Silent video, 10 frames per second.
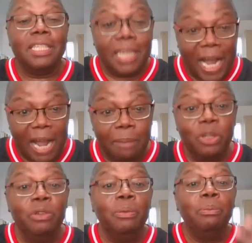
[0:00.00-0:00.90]

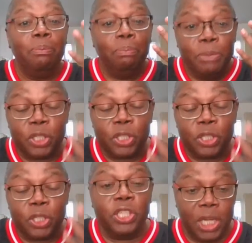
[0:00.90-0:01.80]
Common
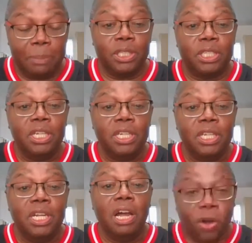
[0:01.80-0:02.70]
misconceptions
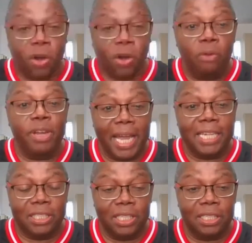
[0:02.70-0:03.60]
about
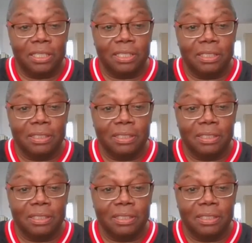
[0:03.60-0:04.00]
COVID-19